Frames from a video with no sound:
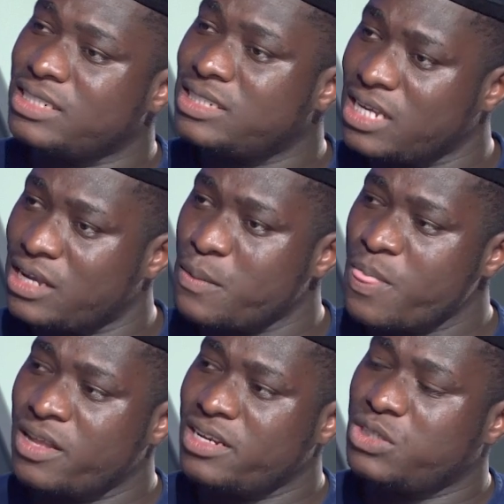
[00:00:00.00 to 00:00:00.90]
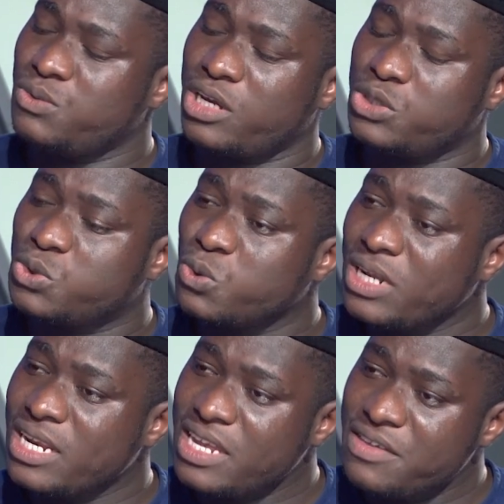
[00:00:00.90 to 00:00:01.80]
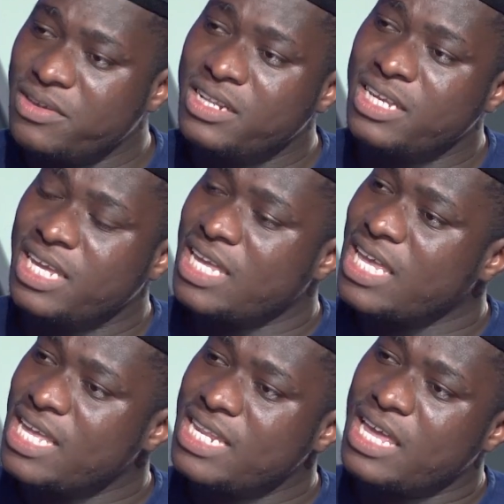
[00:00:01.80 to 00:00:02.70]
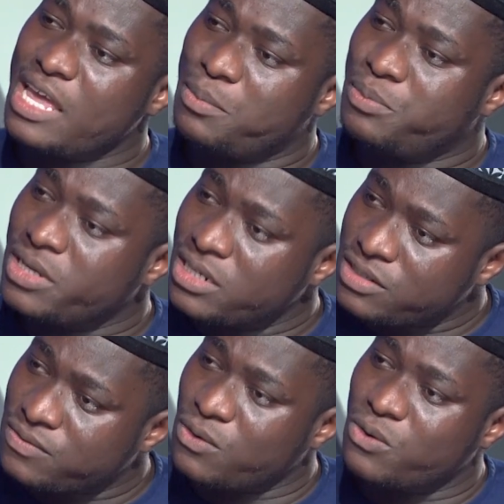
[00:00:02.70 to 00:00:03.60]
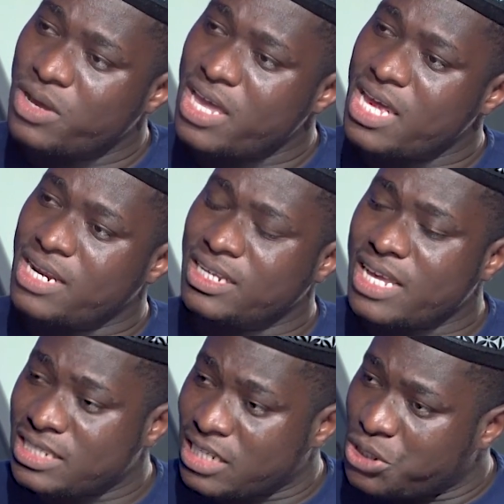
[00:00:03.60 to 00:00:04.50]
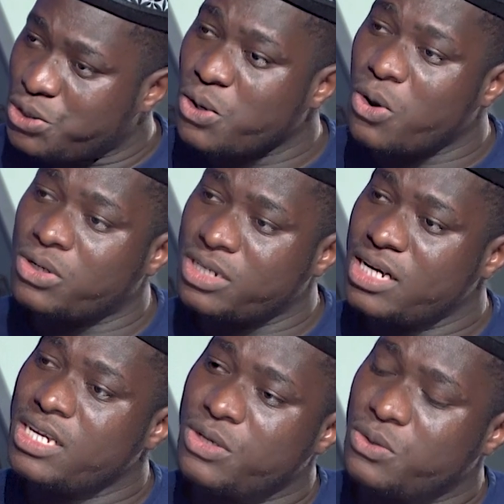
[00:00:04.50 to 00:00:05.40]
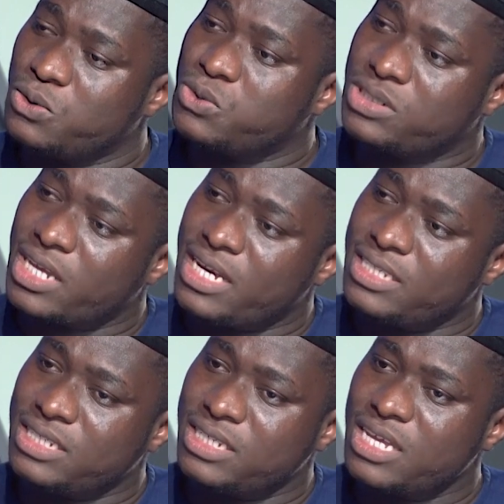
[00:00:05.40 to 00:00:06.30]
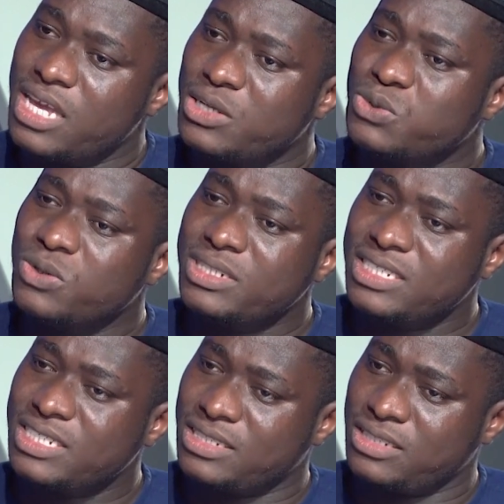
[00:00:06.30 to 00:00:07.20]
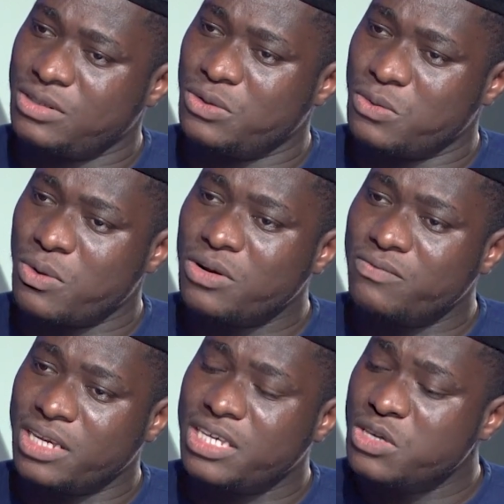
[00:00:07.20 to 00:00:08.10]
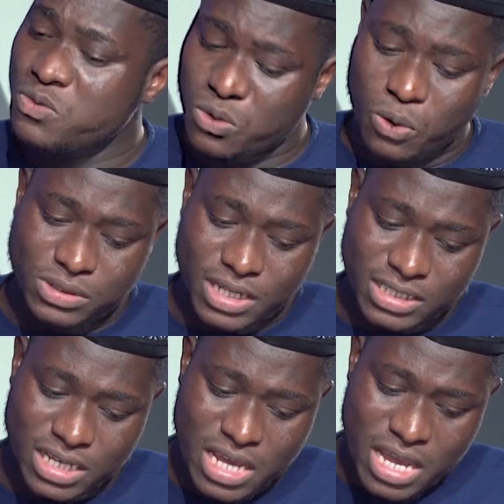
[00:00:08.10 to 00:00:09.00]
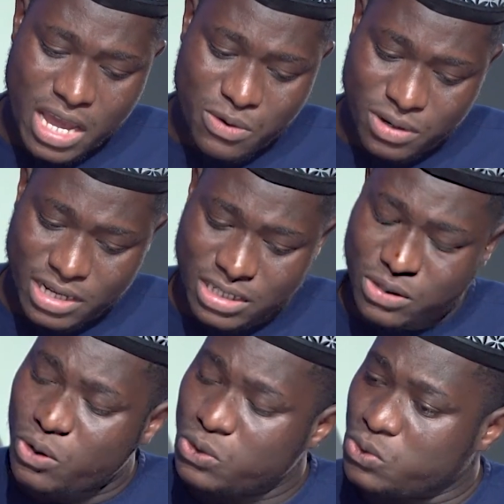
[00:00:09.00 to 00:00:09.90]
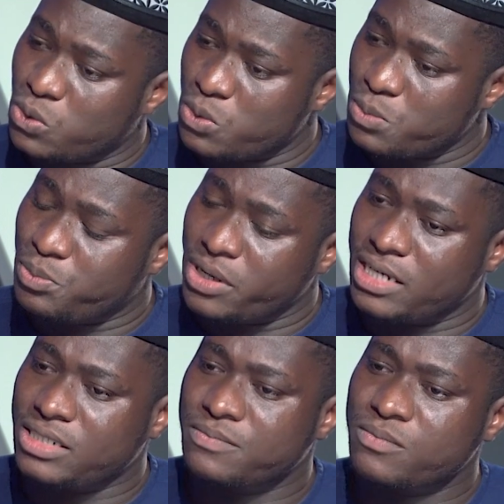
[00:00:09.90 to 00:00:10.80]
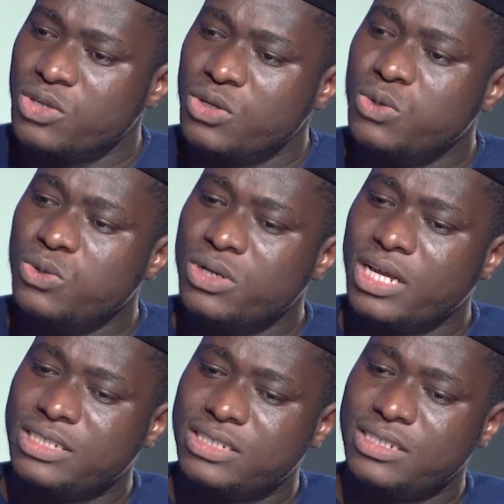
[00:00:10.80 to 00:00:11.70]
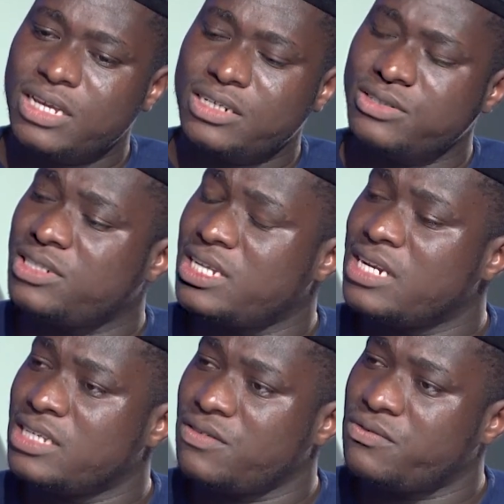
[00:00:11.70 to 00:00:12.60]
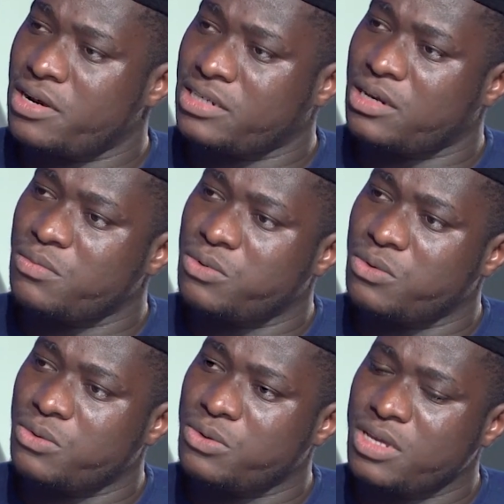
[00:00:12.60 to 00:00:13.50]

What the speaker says: say that we are truly living in a peaceful and a secured, society. And so this is, one of the key roles that religion also plays. You look at Christianity, for example,